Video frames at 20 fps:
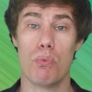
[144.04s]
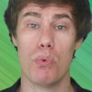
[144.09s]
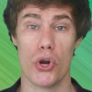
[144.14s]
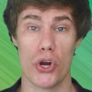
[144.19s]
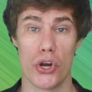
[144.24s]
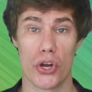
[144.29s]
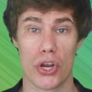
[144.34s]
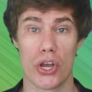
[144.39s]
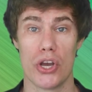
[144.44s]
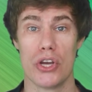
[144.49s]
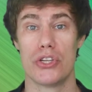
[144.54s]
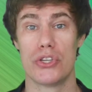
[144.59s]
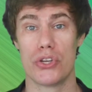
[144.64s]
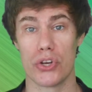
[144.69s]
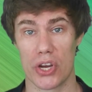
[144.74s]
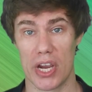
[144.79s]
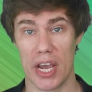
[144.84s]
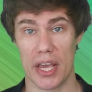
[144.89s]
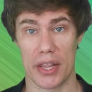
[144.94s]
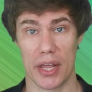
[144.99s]
work
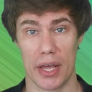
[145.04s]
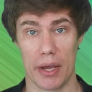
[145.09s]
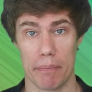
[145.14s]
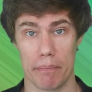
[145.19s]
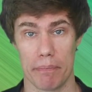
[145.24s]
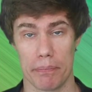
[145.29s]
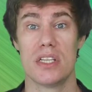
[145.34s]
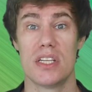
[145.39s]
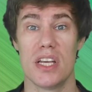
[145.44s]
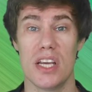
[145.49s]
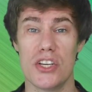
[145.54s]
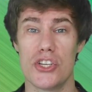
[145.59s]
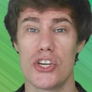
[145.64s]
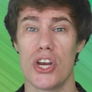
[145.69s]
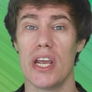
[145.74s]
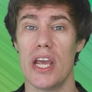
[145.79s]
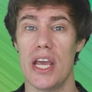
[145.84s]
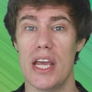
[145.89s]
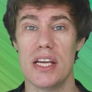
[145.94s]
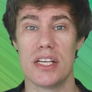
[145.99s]
together.
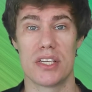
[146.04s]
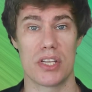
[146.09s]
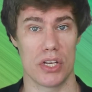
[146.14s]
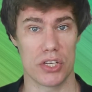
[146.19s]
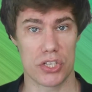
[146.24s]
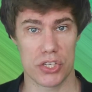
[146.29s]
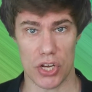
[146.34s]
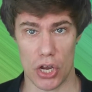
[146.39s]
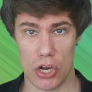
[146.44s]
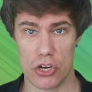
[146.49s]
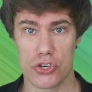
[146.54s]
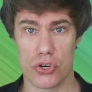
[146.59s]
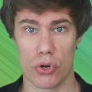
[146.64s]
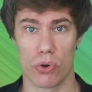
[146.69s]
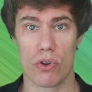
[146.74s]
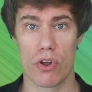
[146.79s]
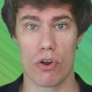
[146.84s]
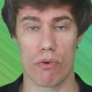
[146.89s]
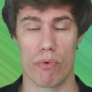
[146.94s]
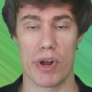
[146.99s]
Teaching is a
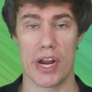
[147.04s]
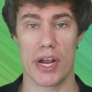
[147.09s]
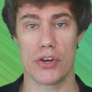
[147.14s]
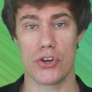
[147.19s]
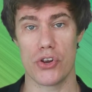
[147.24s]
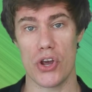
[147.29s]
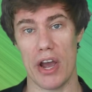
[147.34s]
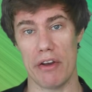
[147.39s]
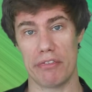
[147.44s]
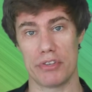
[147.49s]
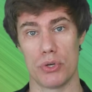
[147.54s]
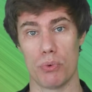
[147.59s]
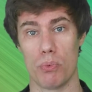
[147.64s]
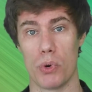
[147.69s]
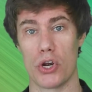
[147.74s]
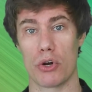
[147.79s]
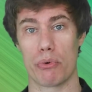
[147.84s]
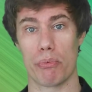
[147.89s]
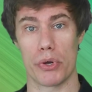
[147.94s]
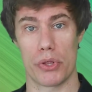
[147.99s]
social career. You have to
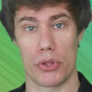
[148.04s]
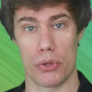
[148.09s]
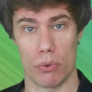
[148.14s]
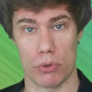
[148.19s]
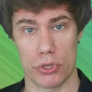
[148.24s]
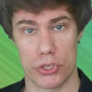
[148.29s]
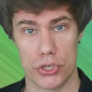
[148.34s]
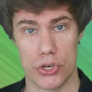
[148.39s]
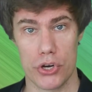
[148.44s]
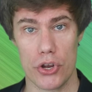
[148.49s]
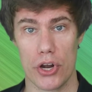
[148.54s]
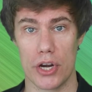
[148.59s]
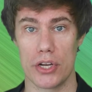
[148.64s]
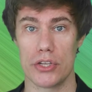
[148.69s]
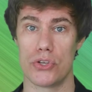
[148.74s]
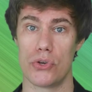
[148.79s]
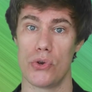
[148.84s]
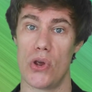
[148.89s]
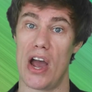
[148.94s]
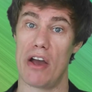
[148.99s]
work with your
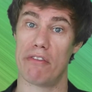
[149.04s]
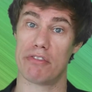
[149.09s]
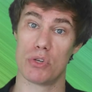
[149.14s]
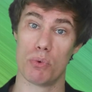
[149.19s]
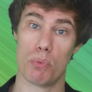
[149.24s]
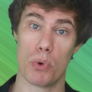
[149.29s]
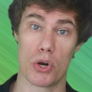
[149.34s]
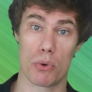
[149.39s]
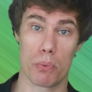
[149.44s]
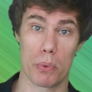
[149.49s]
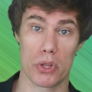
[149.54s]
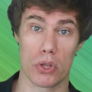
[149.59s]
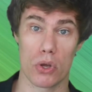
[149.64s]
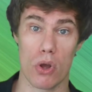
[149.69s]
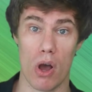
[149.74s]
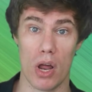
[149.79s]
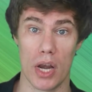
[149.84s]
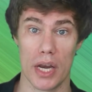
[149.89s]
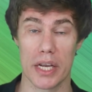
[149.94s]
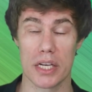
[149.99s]
students, you have to work
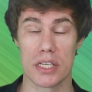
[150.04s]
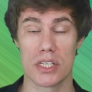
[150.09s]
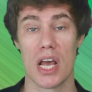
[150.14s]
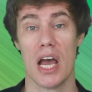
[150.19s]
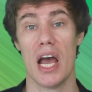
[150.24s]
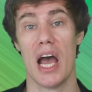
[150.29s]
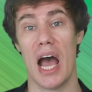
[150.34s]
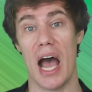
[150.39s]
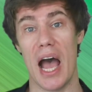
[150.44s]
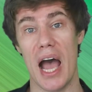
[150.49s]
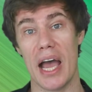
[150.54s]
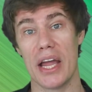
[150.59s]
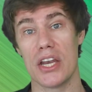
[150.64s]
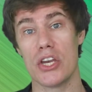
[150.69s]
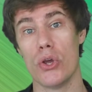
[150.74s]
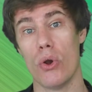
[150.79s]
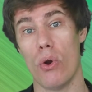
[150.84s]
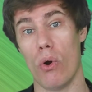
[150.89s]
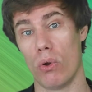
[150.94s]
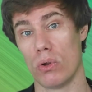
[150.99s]
with colleagues,
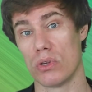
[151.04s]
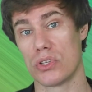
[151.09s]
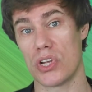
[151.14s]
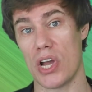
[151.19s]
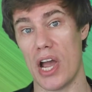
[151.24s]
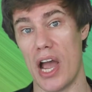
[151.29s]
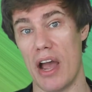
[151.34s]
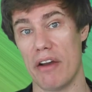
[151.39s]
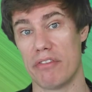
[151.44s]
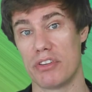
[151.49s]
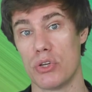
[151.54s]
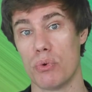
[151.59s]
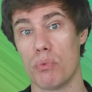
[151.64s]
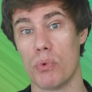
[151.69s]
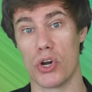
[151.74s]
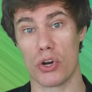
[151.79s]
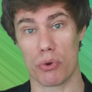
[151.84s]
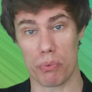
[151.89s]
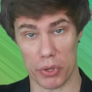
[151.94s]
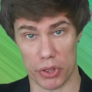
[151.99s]
and you also have to
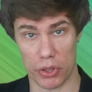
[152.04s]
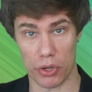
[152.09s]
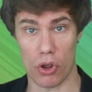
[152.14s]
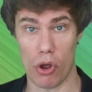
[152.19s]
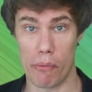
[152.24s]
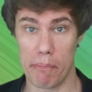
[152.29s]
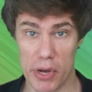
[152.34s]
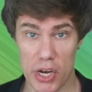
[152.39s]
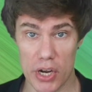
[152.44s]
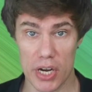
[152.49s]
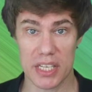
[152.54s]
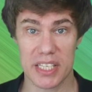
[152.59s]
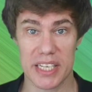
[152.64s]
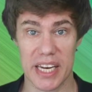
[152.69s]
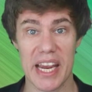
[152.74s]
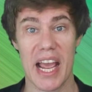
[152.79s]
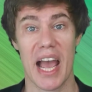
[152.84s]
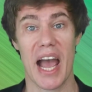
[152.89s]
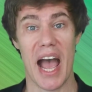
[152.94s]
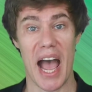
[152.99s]
work with the
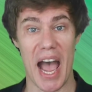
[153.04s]
community